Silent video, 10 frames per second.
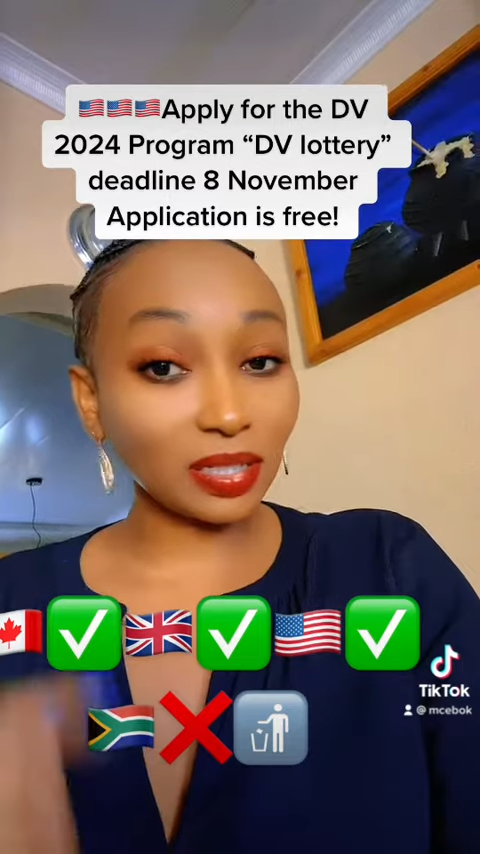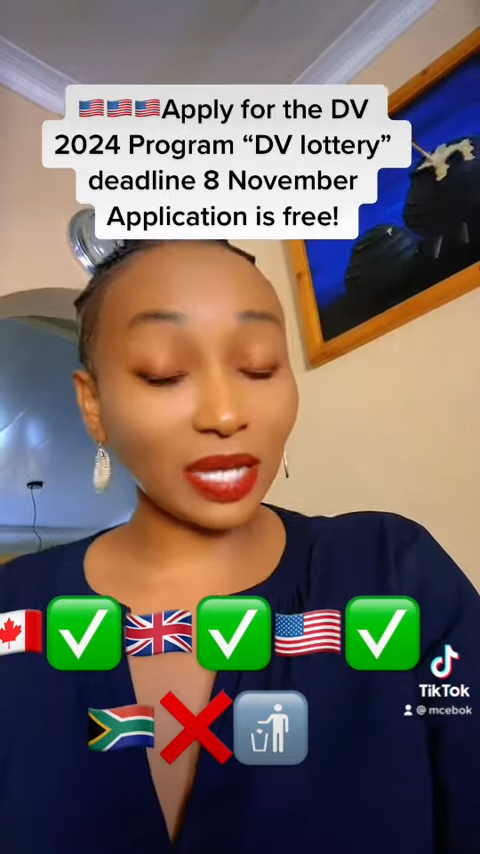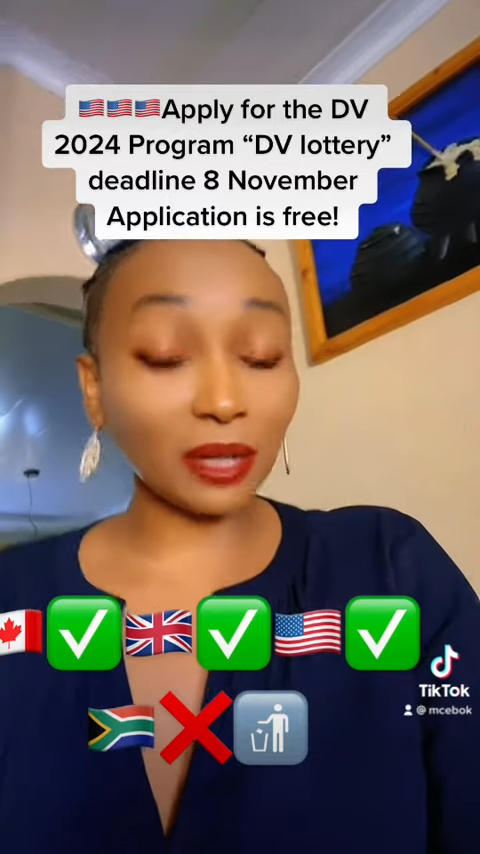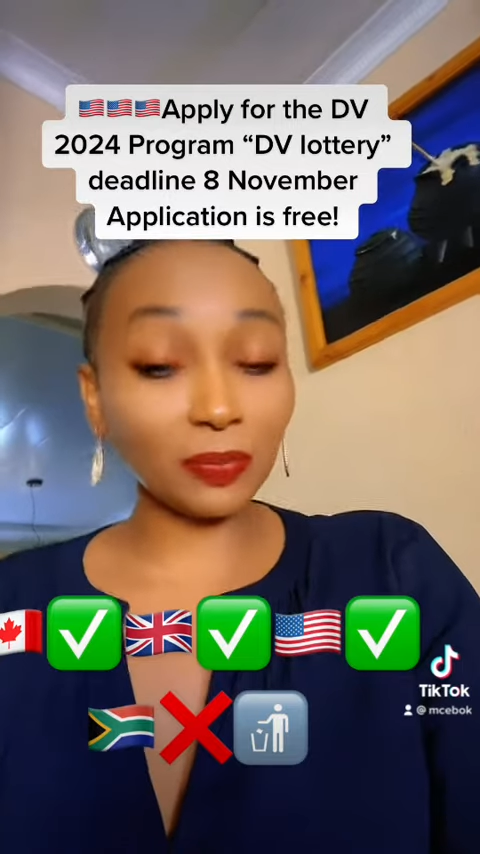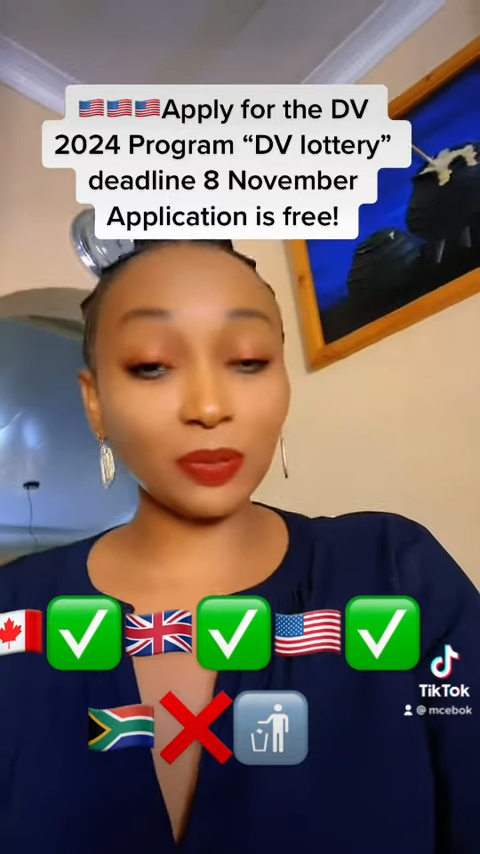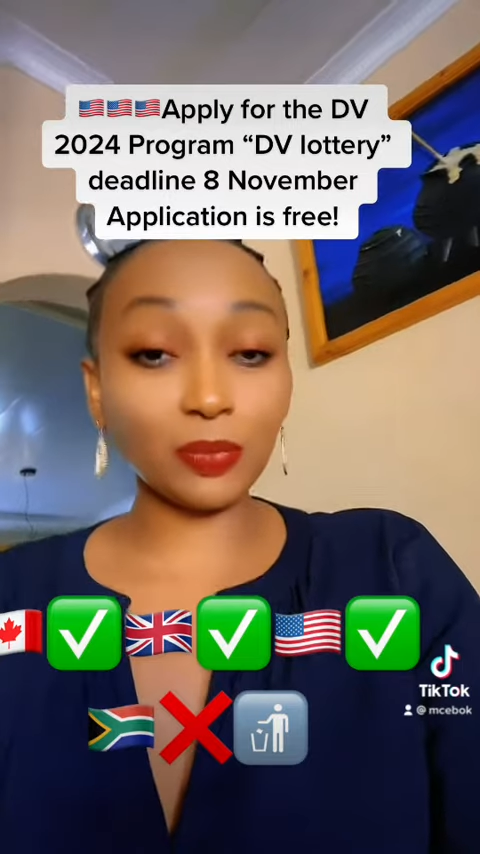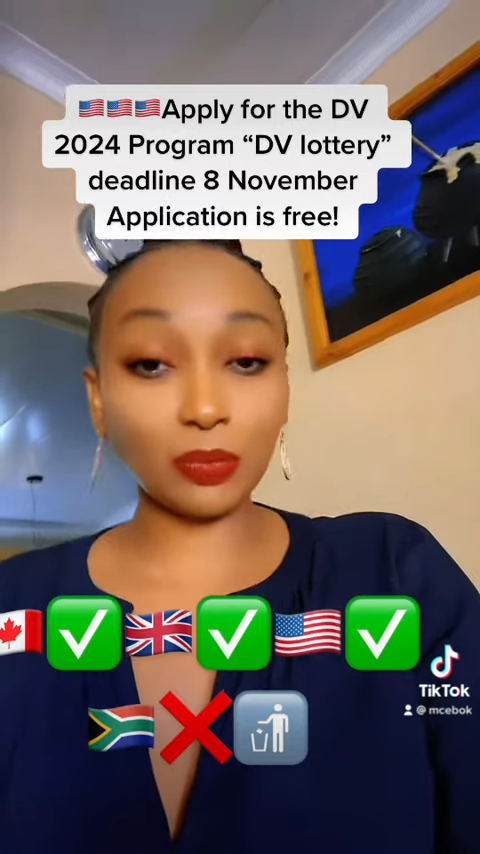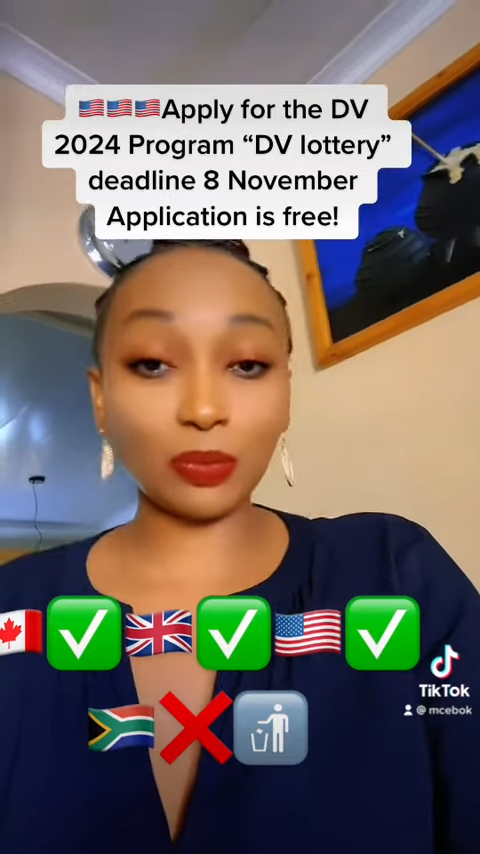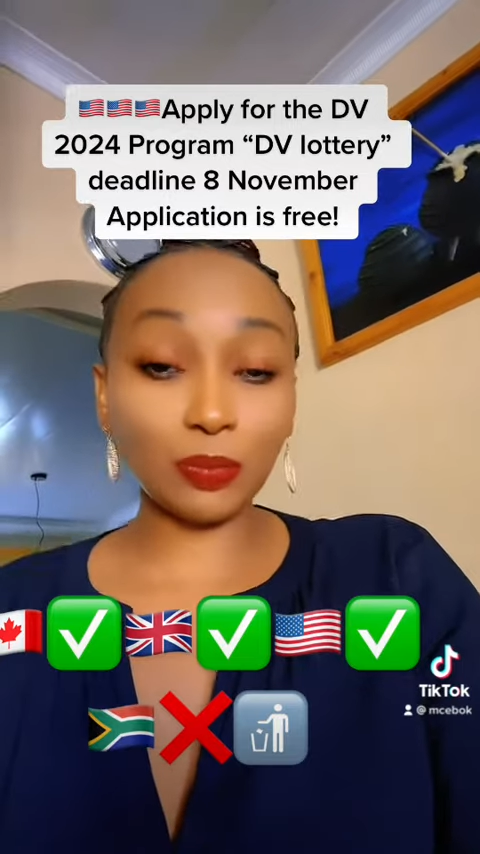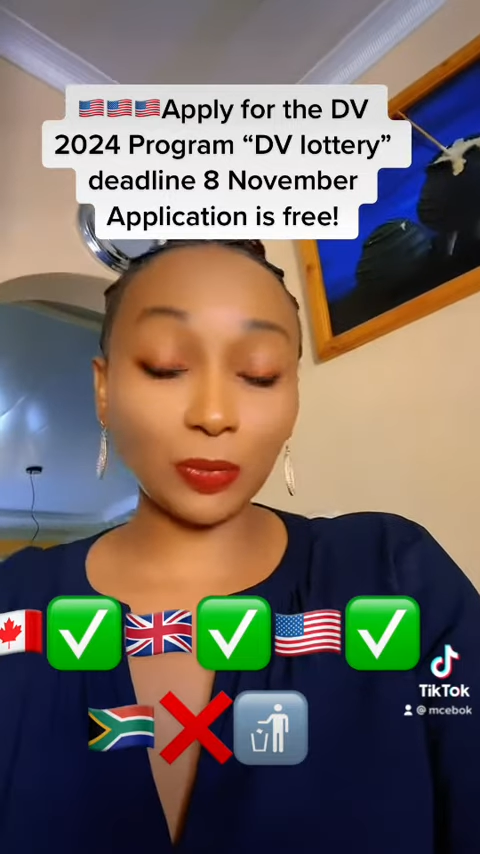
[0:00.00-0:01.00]
young
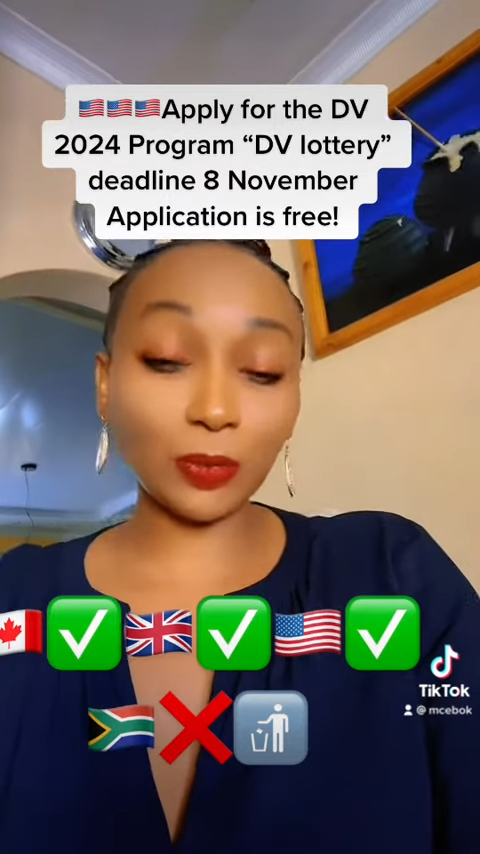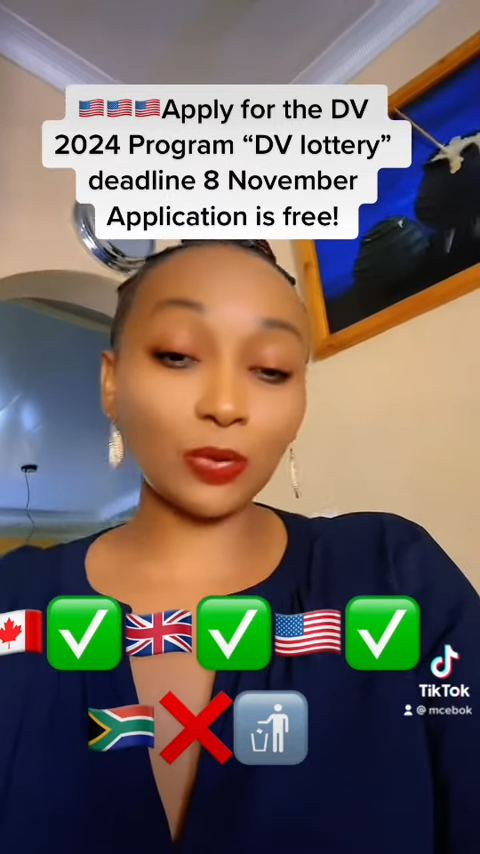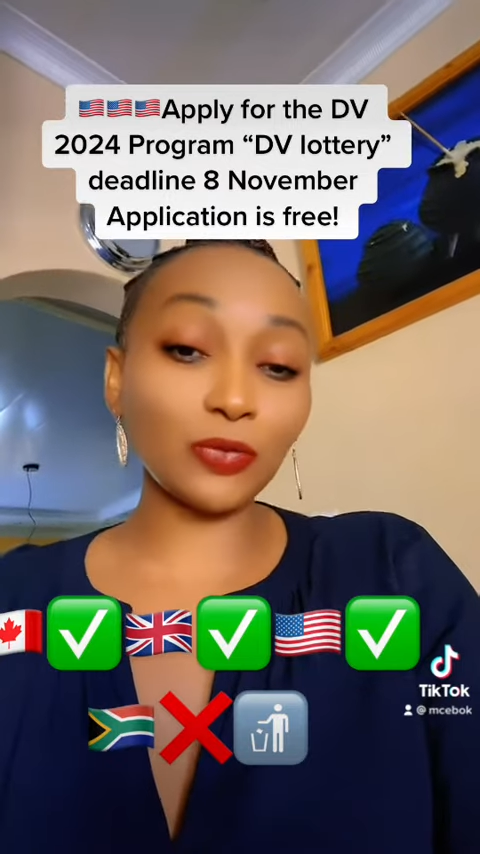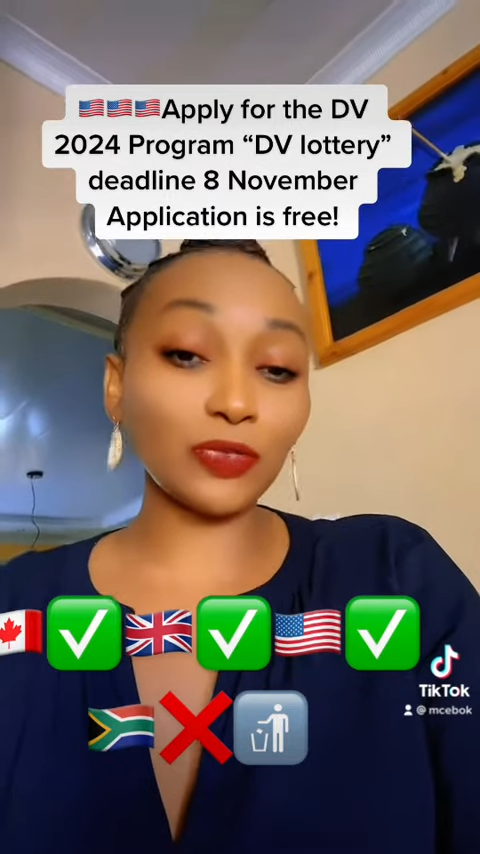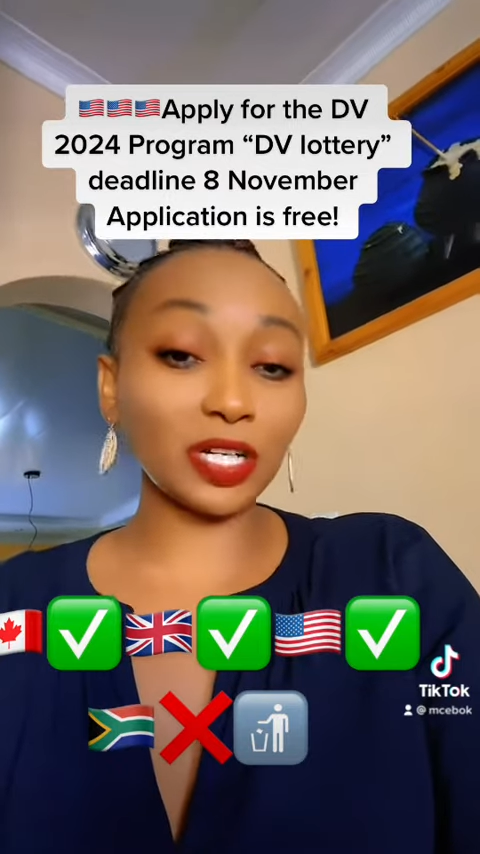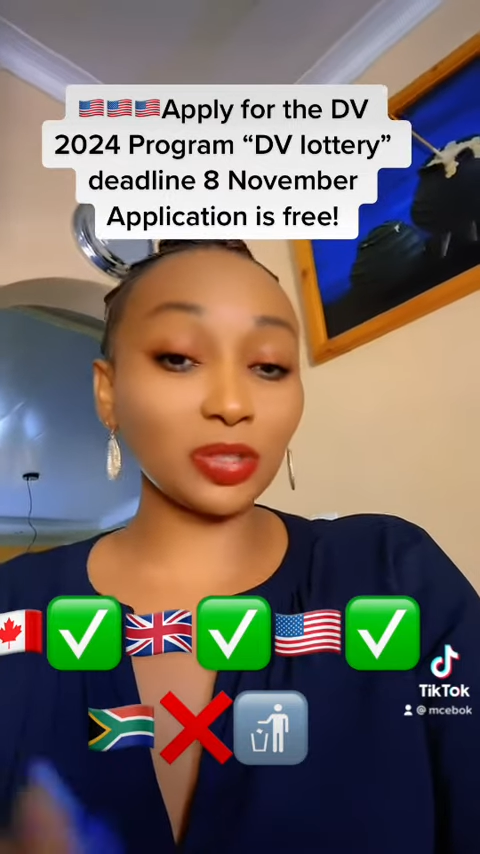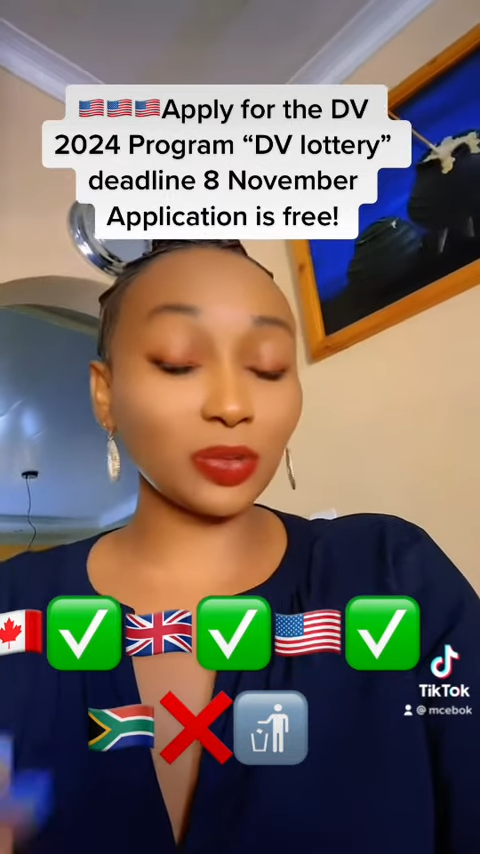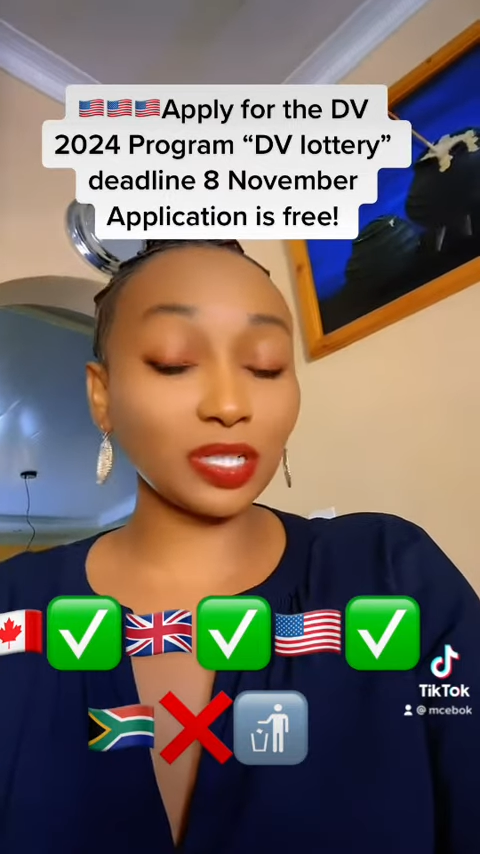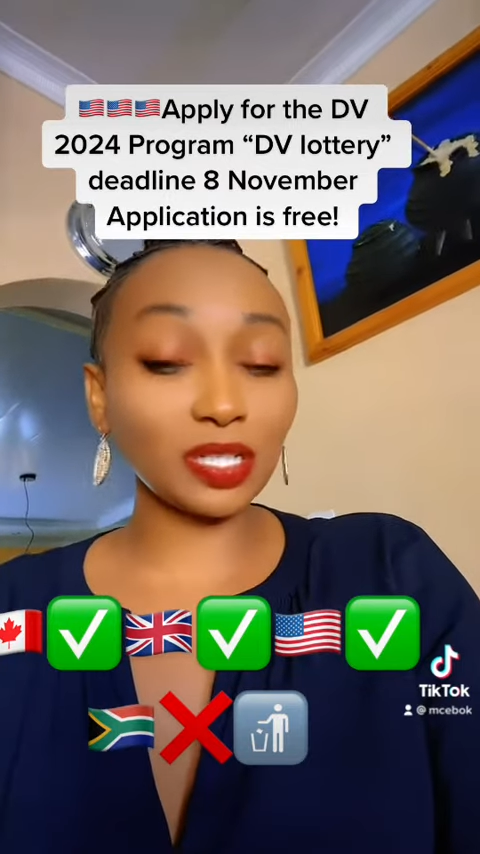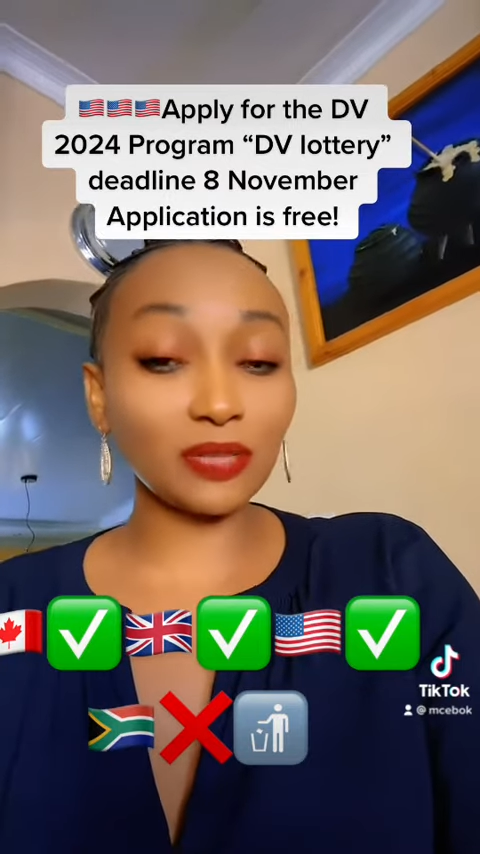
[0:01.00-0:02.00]
people people who've
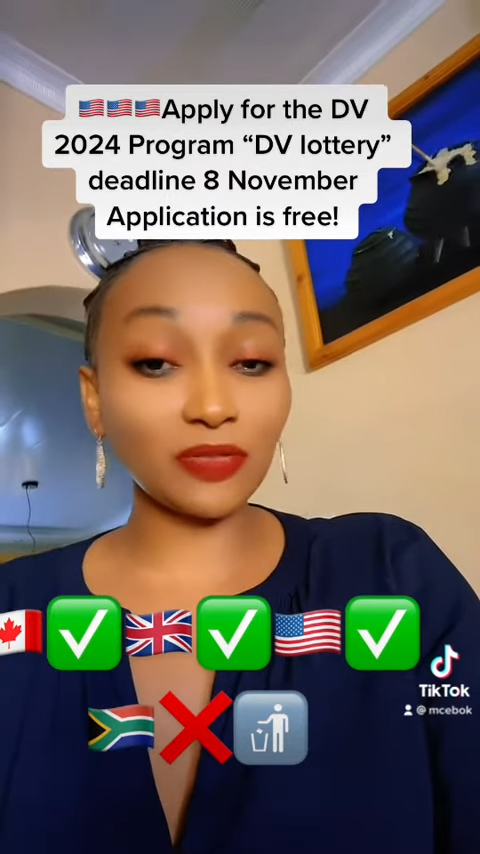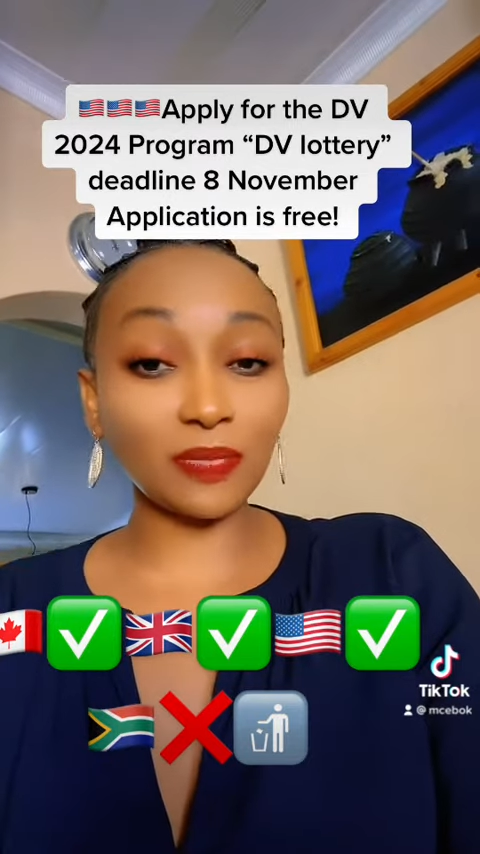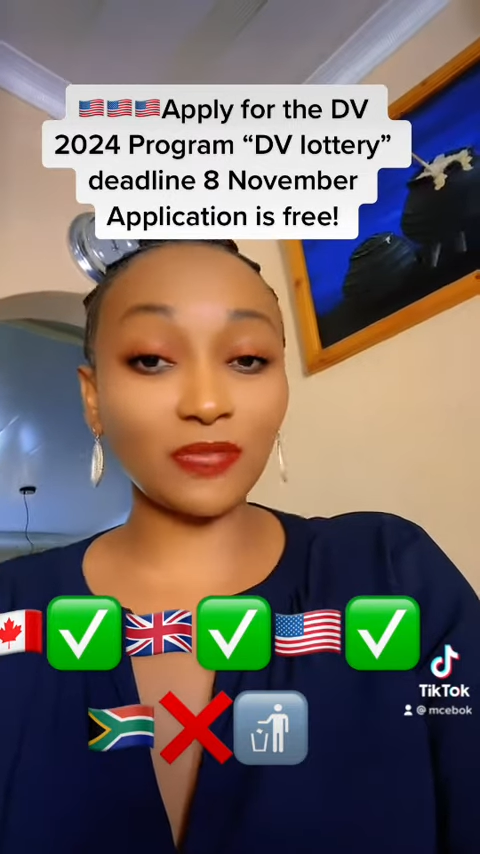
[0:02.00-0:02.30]
graduated from